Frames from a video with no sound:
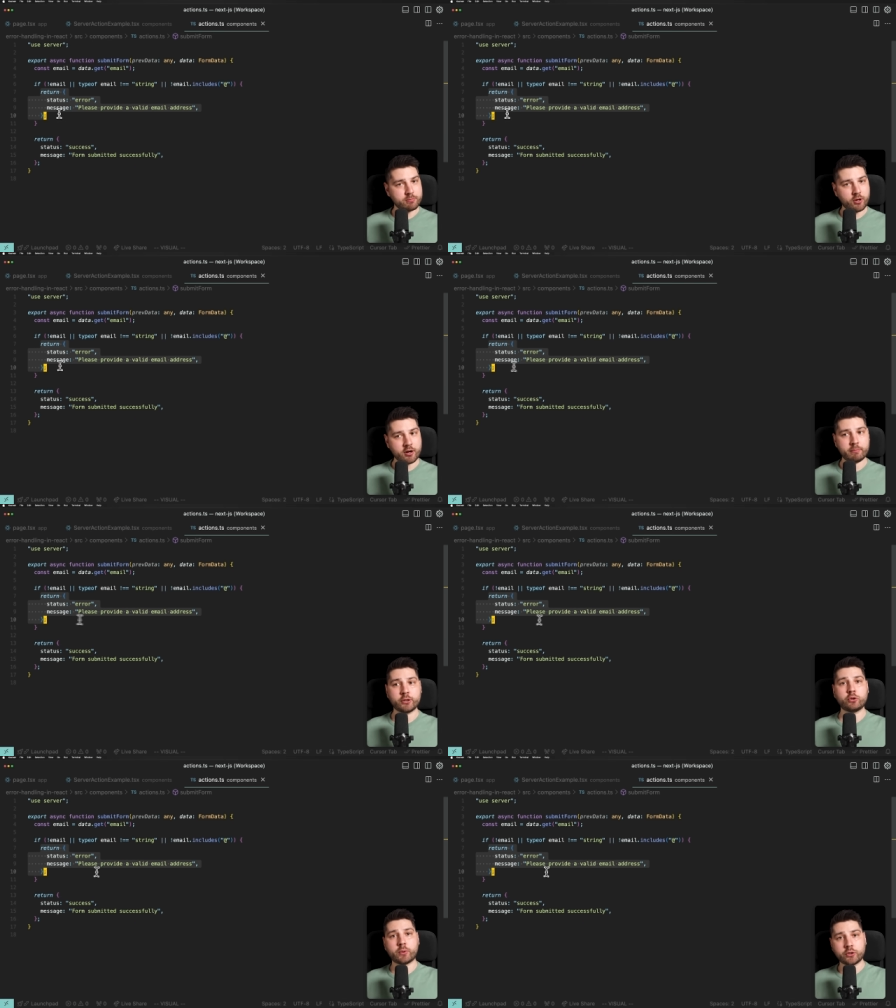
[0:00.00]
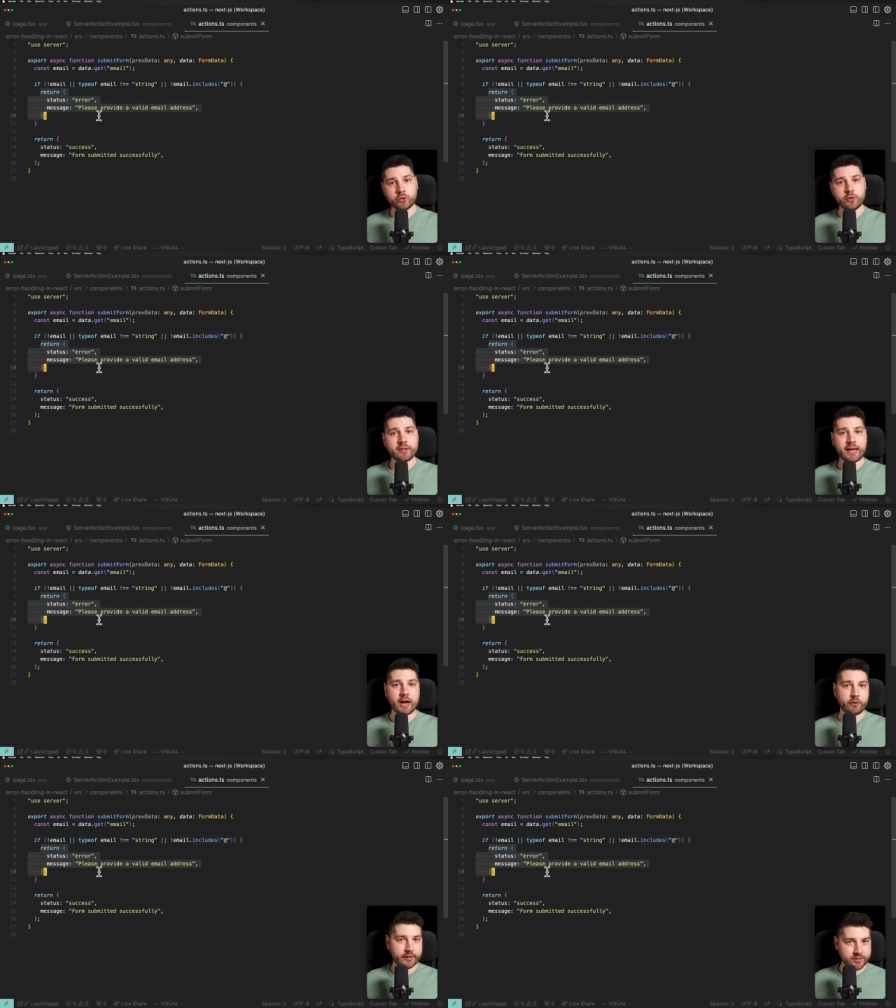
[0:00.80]
block, but you return the
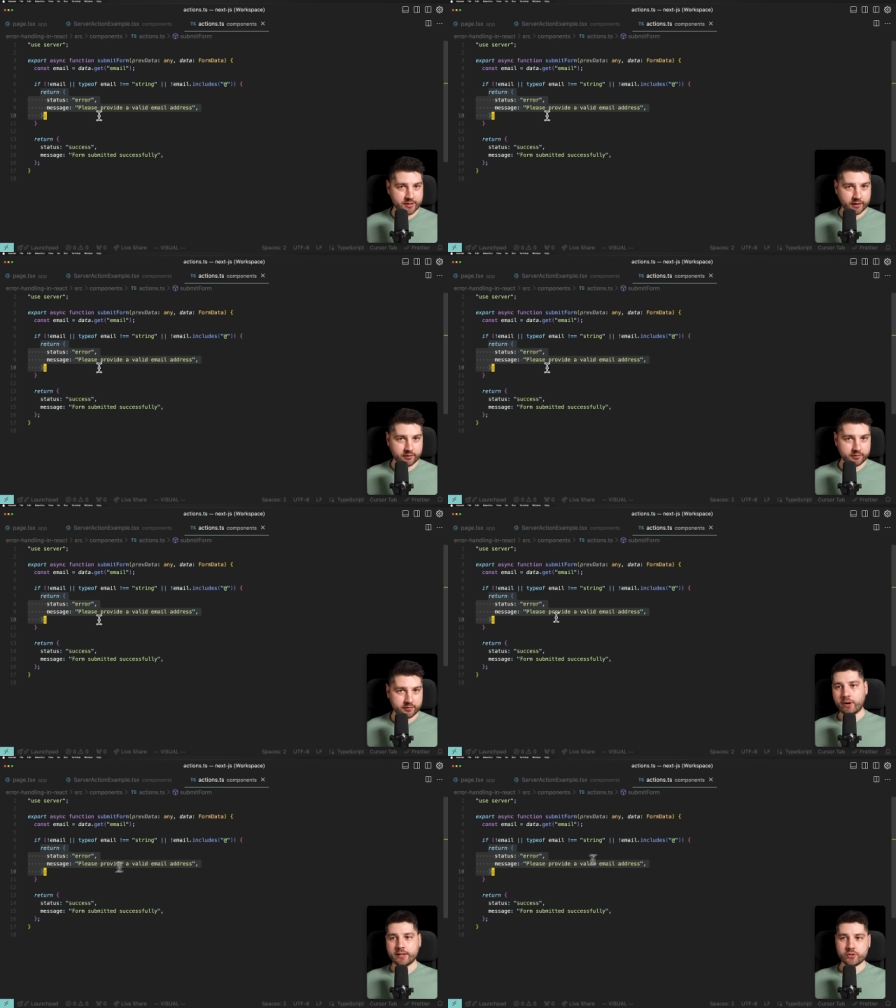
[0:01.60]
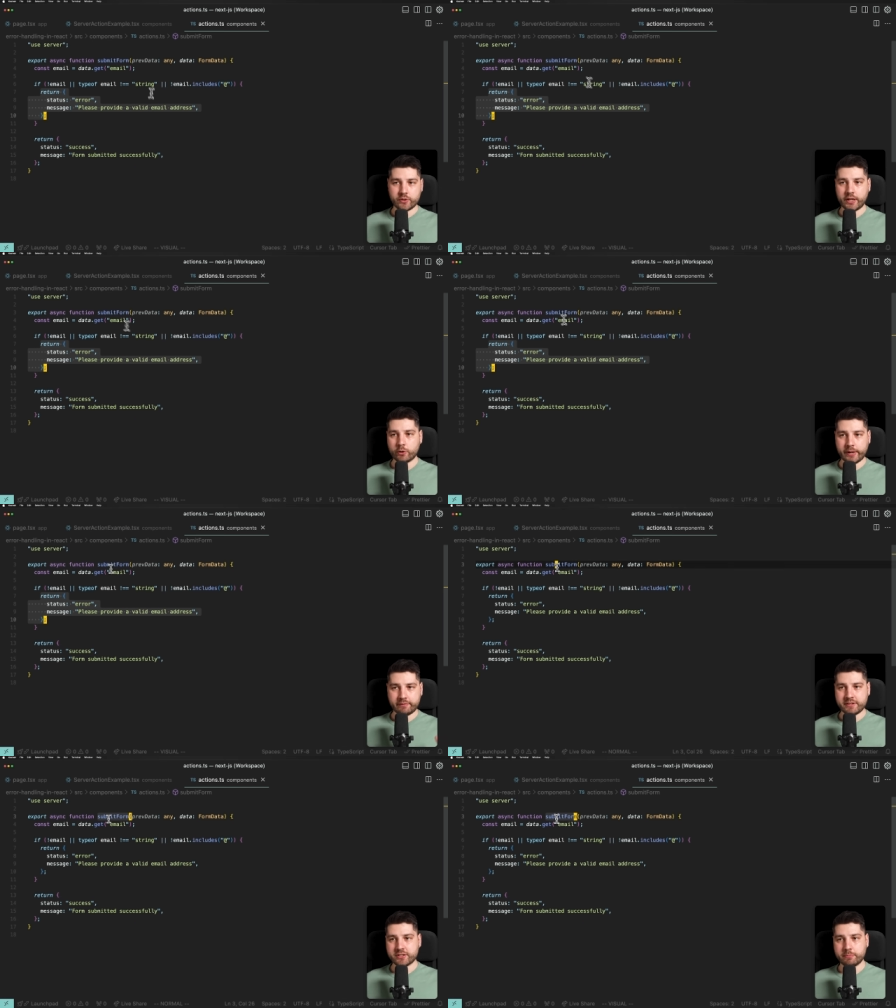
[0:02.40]
error instead, right? So here we
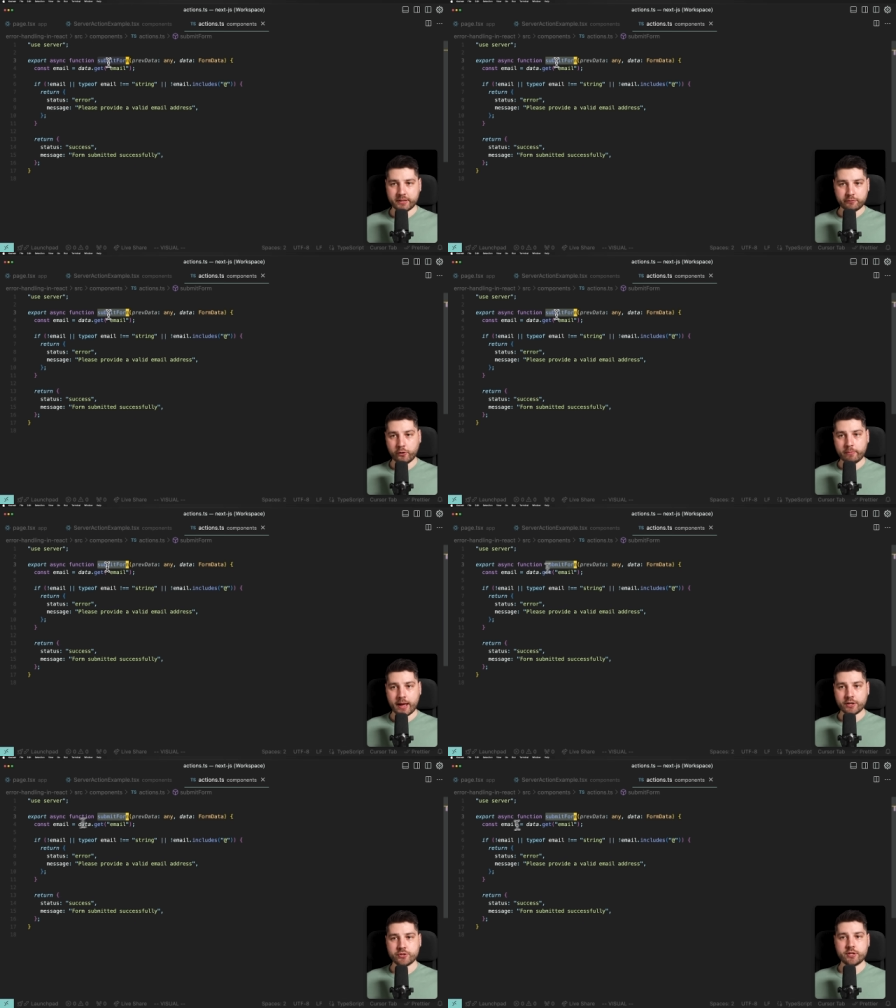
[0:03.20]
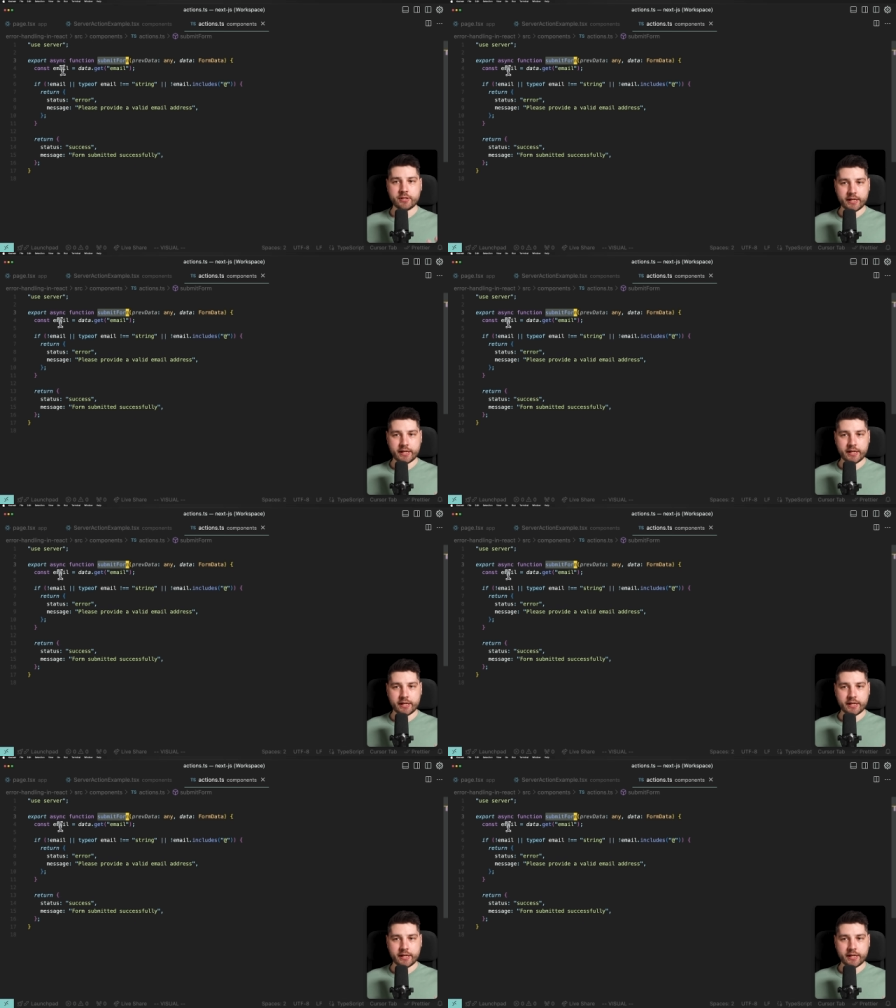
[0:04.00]
have the submit form action.